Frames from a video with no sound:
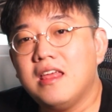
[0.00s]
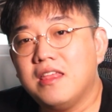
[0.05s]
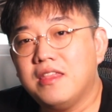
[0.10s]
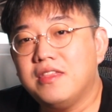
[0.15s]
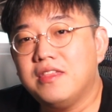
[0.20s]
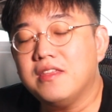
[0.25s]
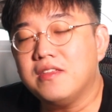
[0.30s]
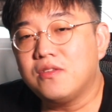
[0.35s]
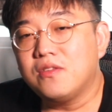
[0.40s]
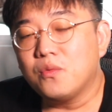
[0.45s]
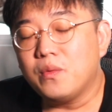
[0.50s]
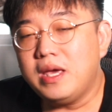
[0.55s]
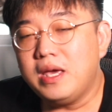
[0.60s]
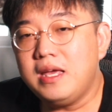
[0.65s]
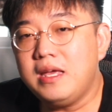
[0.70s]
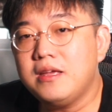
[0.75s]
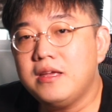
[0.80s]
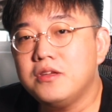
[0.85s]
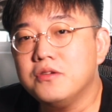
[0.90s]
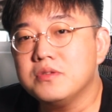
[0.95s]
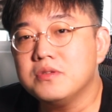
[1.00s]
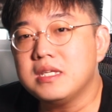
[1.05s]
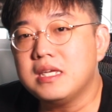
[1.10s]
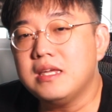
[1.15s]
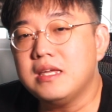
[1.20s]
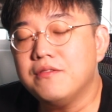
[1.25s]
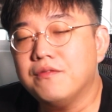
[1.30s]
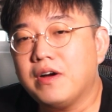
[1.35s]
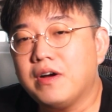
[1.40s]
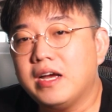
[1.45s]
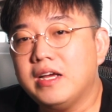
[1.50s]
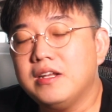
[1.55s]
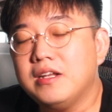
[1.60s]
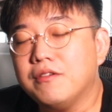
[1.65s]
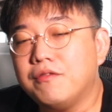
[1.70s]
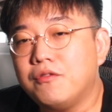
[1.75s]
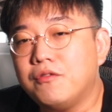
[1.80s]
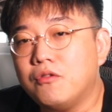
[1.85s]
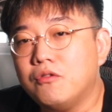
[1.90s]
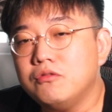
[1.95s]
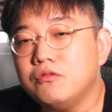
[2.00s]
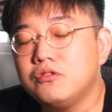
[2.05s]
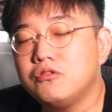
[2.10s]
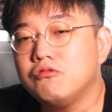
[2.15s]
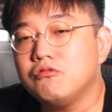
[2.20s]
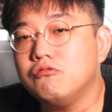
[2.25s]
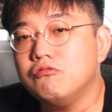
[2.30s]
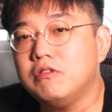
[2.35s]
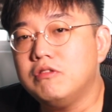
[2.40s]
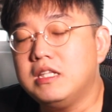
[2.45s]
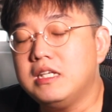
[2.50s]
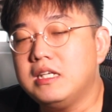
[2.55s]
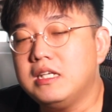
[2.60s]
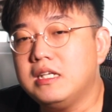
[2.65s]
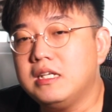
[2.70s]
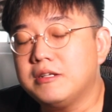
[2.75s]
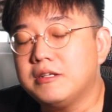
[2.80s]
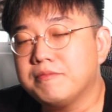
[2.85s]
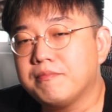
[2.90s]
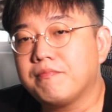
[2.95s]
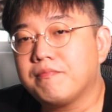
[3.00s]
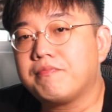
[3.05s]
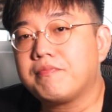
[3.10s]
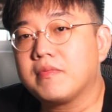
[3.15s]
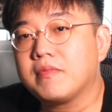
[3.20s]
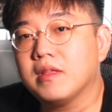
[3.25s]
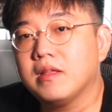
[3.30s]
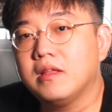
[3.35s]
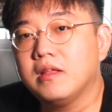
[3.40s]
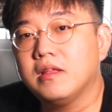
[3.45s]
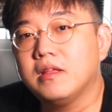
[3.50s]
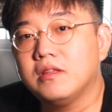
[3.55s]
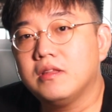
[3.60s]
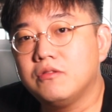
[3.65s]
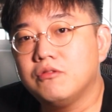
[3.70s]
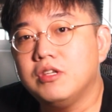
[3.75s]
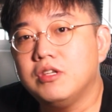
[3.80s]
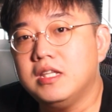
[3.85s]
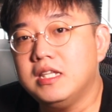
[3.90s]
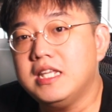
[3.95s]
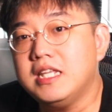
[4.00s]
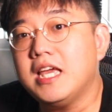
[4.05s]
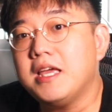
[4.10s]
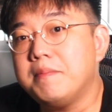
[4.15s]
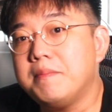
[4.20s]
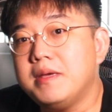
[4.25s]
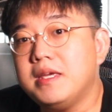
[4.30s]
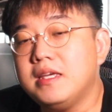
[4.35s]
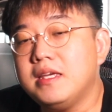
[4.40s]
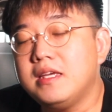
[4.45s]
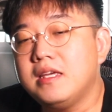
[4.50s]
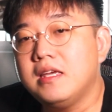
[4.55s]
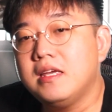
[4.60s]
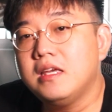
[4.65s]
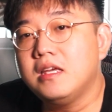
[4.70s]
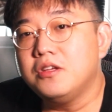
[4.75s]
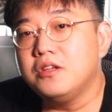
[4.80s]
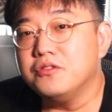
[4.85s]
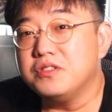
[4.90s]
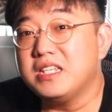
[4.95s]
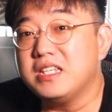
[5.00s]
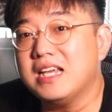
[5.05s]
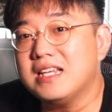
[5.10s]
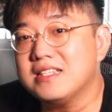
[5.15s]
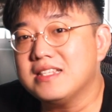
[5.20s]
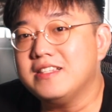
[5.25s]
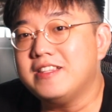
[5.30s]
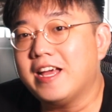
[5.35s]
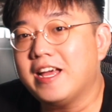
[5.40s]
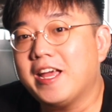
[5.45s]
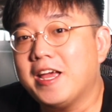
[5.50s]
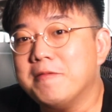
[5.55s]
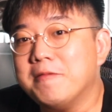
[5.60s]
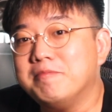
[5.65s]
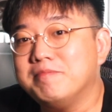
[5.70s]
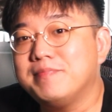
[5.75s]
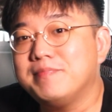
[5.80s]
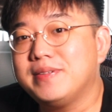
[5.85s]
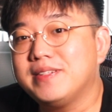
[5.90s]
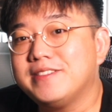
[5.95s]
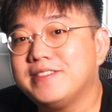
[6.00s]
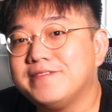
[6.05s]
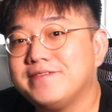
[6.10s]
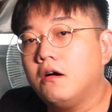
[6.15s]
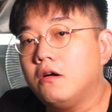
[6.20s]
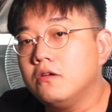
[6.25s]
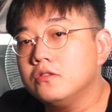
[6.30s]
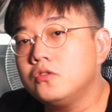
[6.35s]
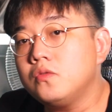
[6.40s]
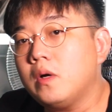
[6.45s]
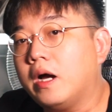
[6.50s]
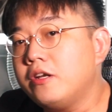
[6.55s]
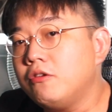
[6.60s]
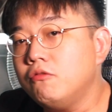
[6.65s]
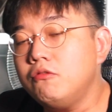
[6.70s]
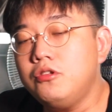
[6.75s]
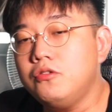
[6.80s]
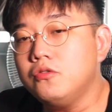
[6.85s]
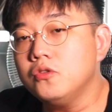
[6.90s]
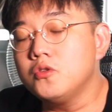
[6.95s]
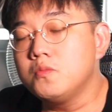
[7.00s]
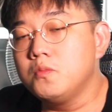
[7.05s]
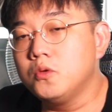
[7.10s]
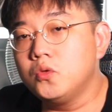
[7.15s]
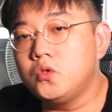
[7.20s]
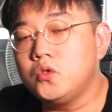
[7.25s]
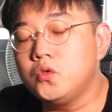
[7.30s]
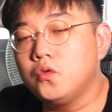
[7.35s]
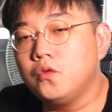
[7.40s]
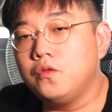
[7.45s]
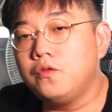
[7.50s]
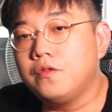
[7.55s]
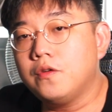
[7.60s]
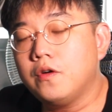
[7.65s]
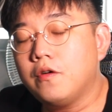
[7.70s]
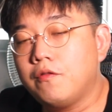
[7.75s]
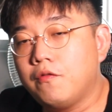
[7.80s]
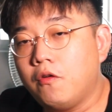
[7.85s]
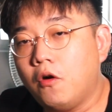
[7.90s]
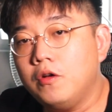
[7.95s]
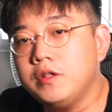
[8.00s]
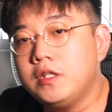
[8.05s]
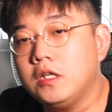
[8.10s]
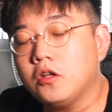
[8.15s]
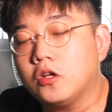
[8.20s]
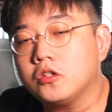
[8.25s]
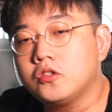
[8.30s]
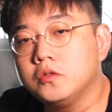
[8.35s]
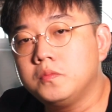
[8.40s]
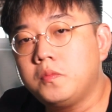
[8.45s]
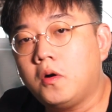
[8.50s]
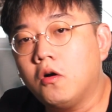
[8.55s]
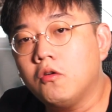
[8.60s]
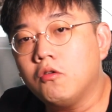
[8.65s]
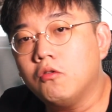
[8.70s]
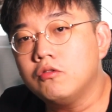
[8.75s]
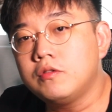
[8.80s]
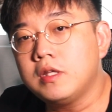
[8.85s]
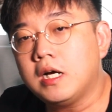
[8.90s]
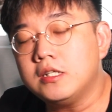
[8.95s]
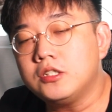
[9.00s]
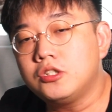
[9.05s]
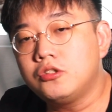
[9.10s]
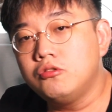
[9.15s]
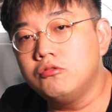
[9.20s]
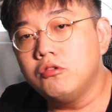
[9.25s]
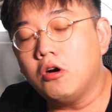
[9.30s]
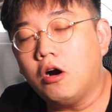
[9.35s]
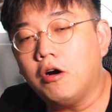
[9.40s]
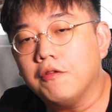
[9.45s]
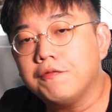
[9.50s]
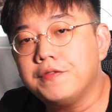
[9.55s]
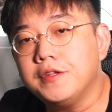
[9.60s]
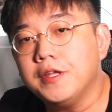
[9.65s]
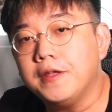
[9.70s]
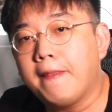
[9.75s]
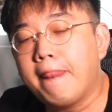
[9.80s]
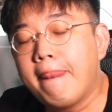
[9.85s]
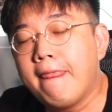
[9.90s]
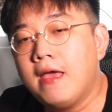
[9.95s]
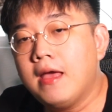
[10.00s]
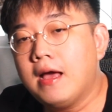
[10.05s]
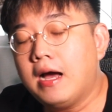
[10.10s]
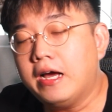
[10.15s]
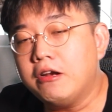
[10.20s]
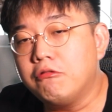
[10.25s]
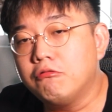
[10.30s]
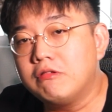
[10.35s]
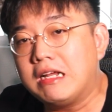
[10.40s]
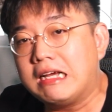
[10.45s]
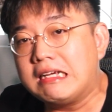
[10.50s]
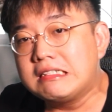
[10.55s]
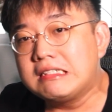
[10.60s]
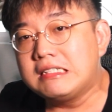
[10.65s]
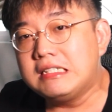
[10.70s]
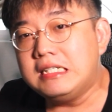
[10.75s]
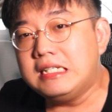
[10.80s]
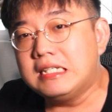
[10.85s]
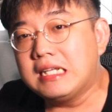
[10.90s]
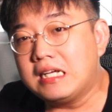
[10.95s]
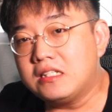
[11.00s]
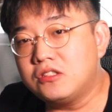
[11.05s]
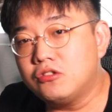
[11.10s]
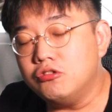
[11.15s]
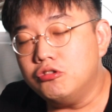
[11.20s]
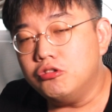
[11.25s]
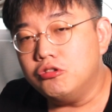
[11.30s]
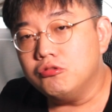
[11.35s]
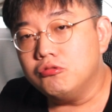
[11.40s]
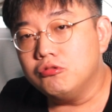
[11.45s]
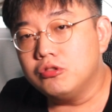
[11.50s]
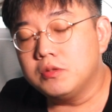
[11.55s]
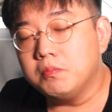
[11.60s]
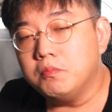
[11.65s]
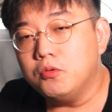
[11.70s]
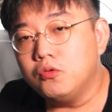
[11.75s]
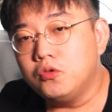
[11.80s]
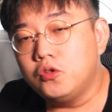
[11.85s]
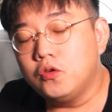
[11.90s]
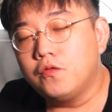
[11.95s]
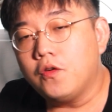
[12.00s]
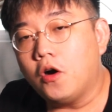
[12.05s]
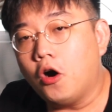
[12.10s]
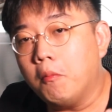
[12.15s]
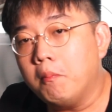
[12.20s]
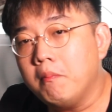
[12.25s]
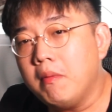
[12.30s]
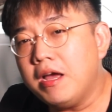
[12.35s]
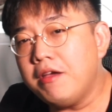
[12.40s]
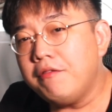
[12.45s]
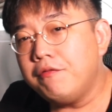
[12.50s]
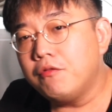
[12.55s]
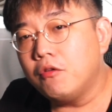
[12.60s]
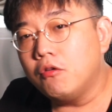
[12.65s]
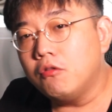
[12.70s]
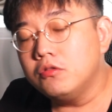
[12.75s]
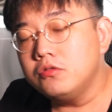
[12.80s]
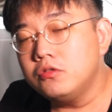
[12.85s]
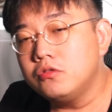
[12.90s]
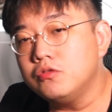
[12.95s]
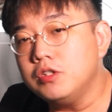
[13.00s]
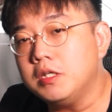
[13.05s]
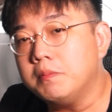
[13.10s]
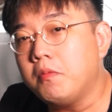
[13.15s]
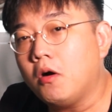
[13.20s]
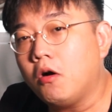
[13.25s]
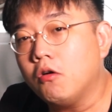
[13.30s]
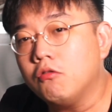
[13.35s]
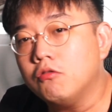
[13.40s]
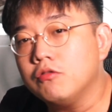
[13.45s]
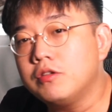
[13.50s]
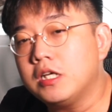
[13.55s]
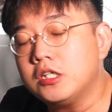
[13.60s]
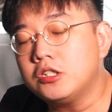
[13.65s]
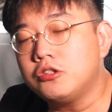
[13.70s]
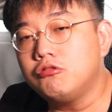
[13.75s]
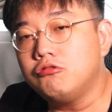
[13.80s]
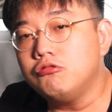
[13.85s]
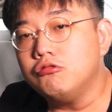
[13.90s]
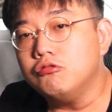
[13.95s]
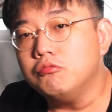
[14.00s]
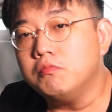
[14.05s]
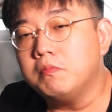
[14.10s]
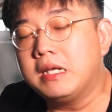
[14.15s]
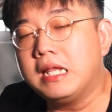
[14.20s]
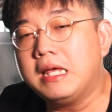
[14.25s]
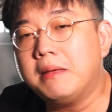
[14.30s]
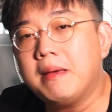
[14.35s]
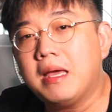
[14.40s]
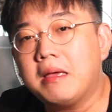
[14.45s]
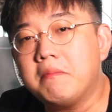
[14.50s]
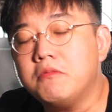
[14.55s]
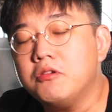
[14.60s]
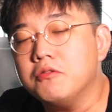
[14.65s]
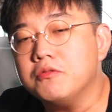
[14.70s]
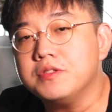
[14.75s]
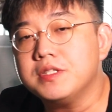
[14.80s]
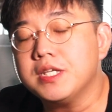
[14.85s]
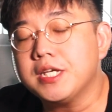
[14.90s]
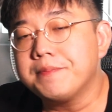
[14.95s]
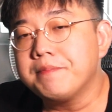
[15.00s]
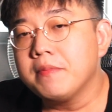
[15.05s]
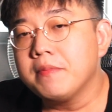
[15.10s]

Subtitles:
this way, using it via the phone to the DAP, using it as a DAC amp. Also, I don't use Bluetooth for the Lotoo Paw Go Touch too often. I don't actually like to use Bluetooth on my phone to the Paw Go Touch to play back music.